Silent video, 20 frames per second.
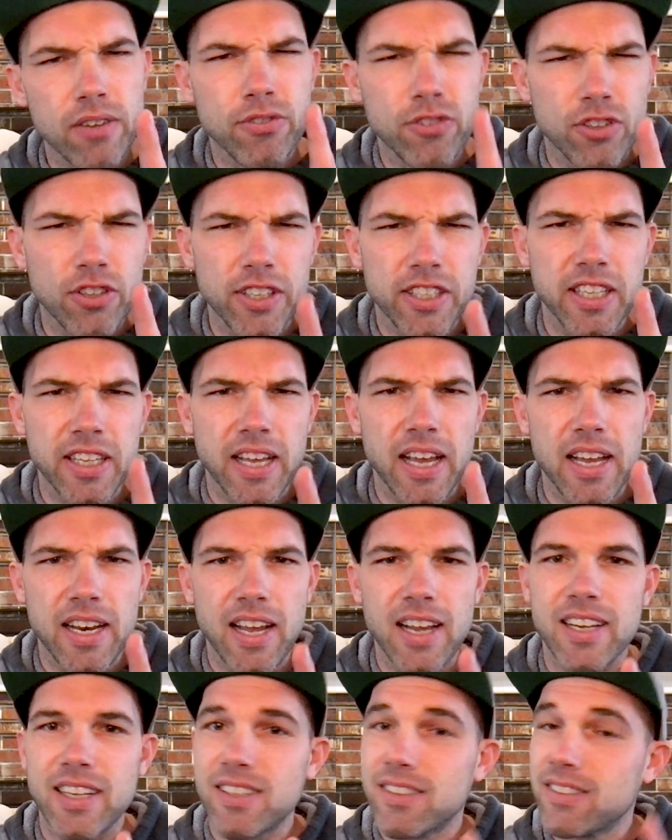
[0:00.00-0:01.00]
of clicking add
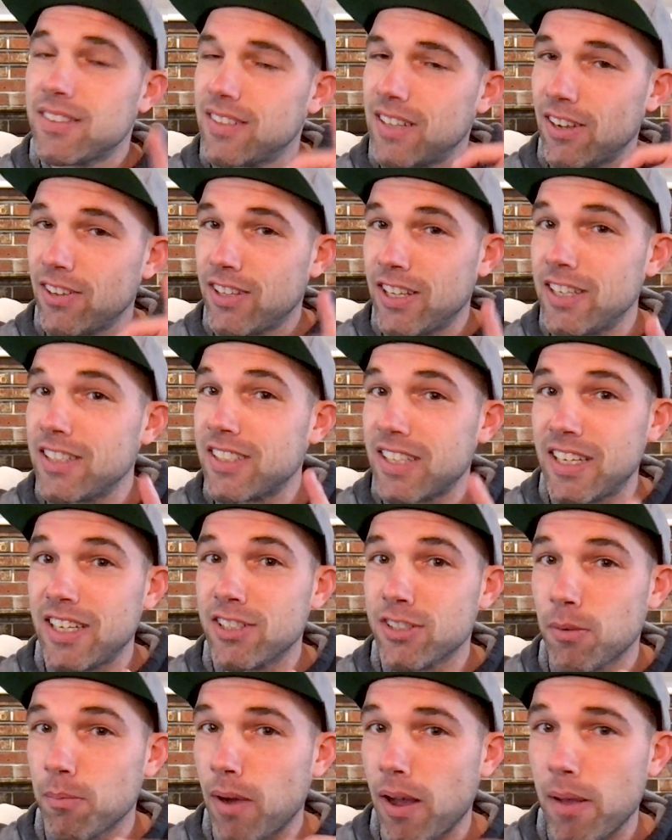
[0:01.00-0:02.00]
edit, now these
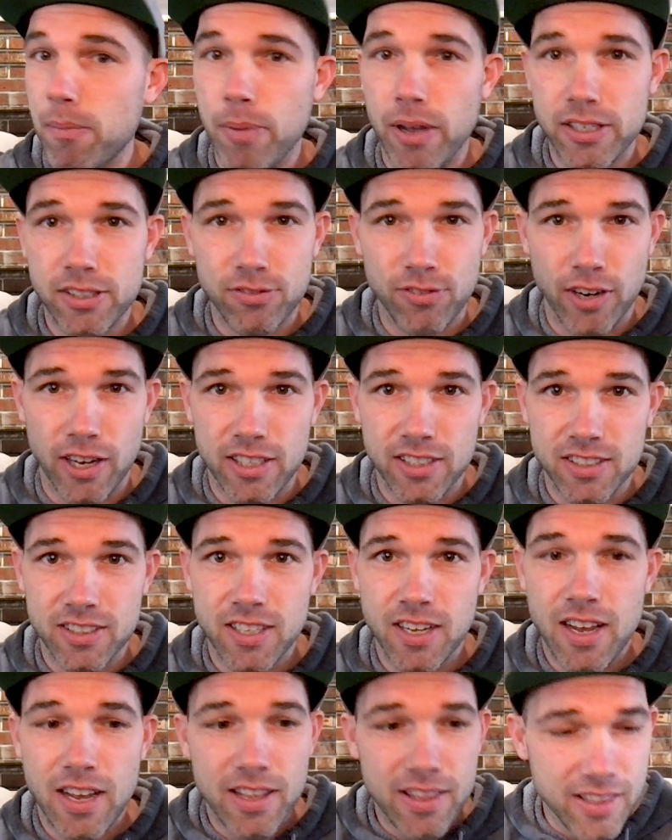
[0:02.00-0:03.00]
keys are my best
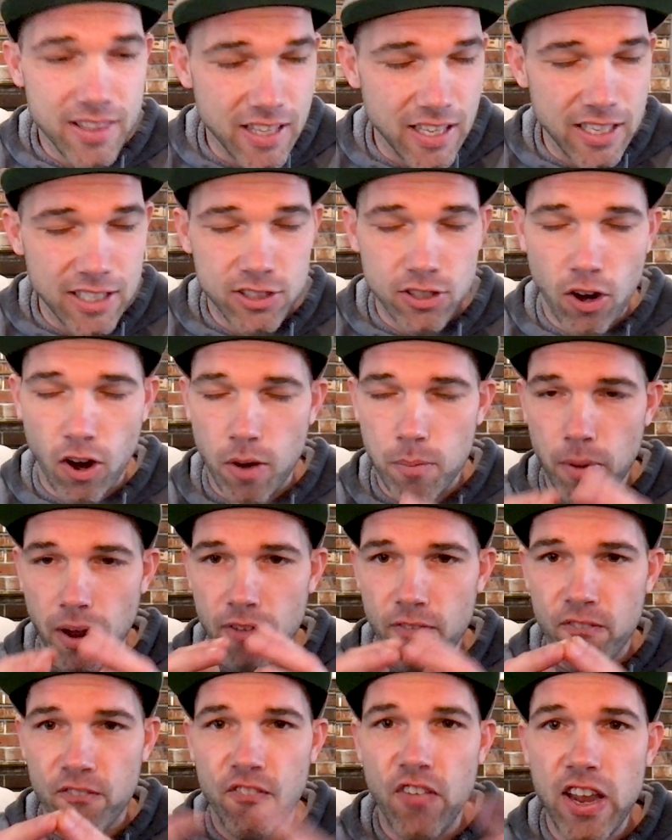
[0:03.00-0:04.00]
friends. These are
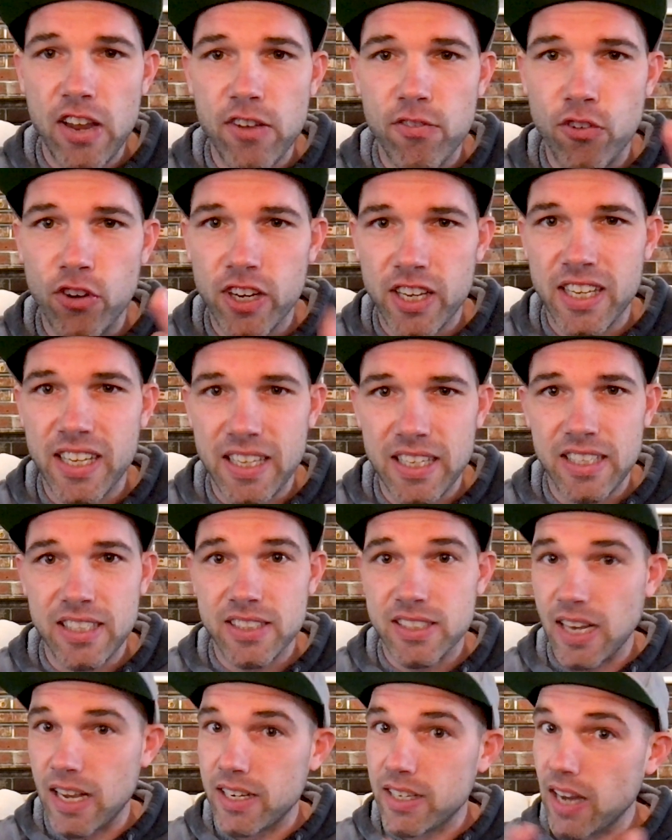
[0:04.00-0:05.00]
my favorite
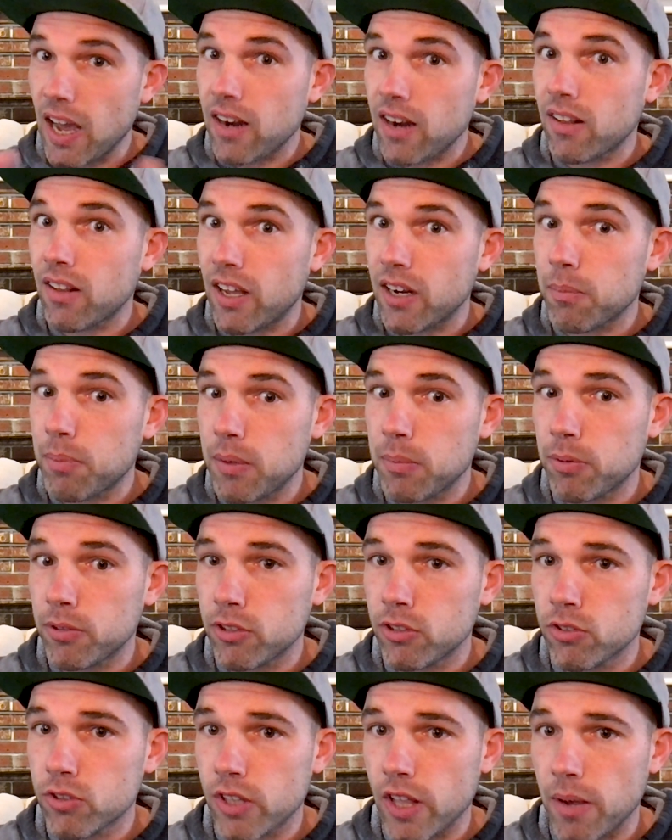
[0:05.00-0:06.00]
keys, and not a lot of people
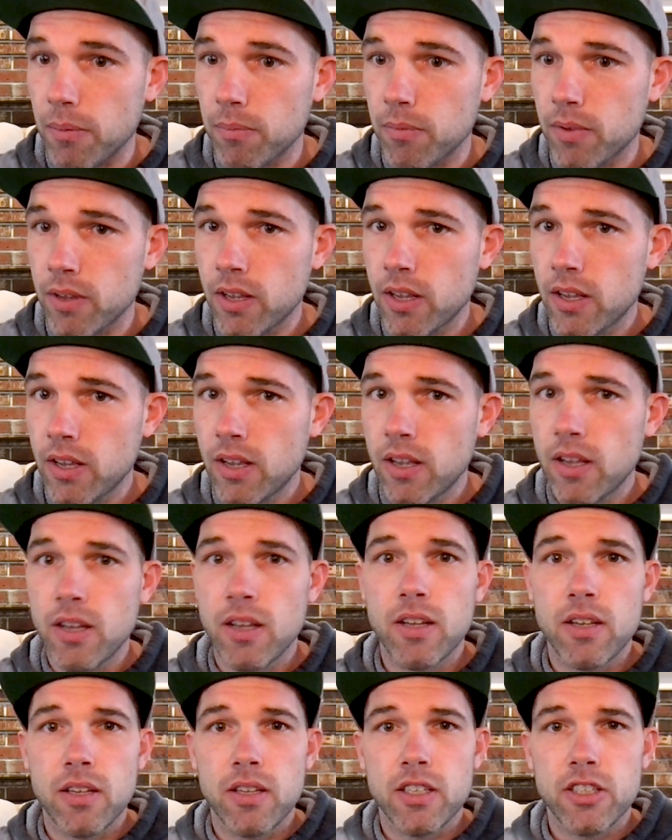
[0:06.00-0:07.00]
use them.
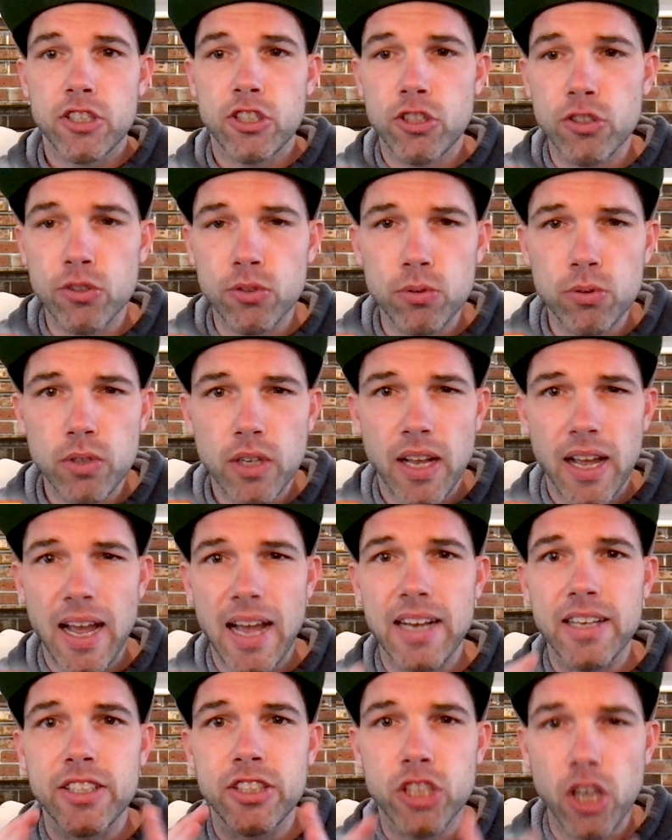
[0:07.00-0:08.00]
Q
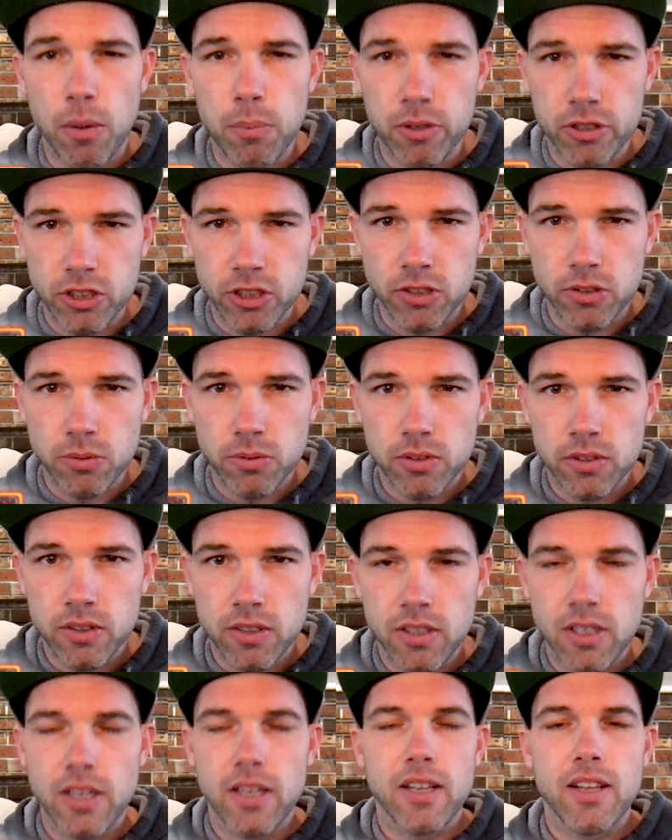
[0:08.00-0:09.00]
and W.
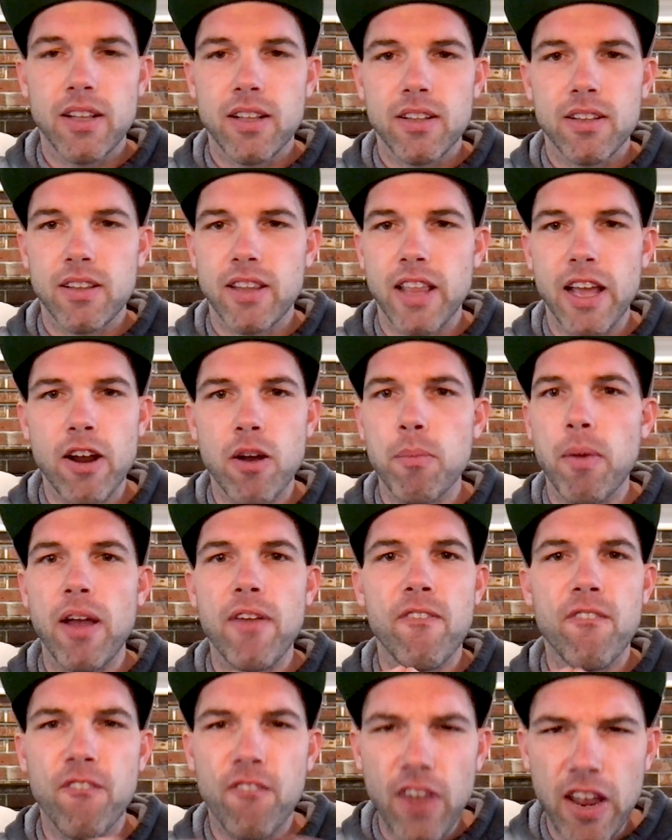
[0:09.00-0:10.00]
They are
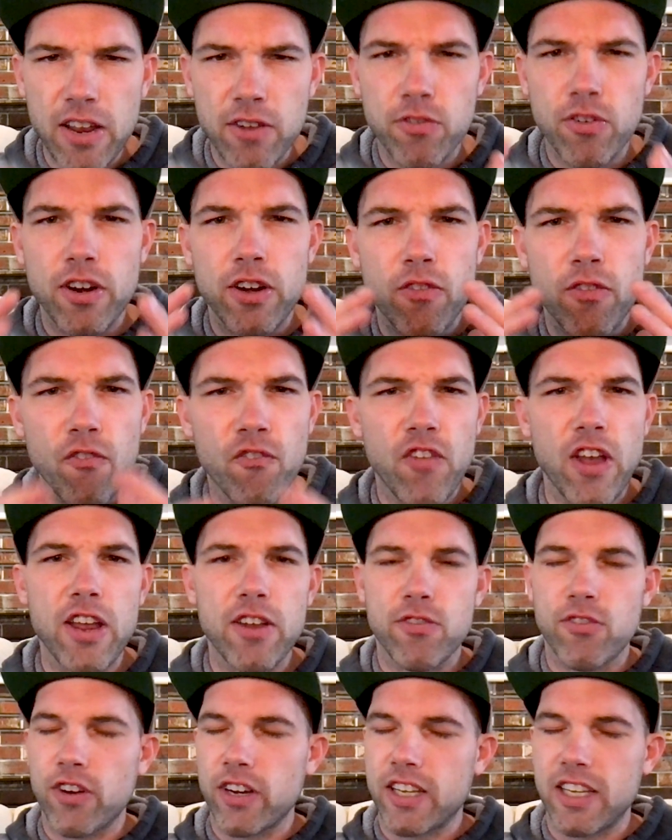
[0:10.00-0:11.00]
my
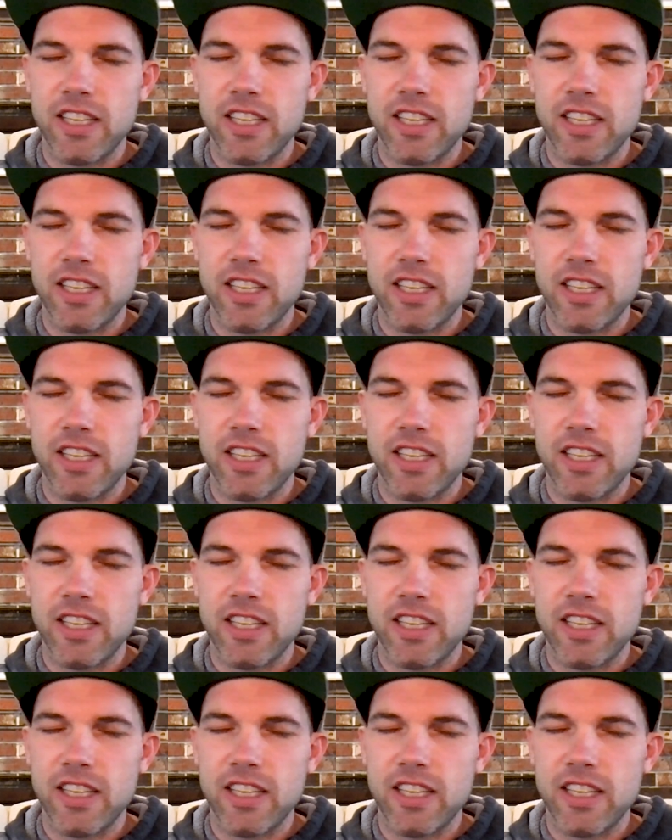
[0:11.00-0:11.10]
favorite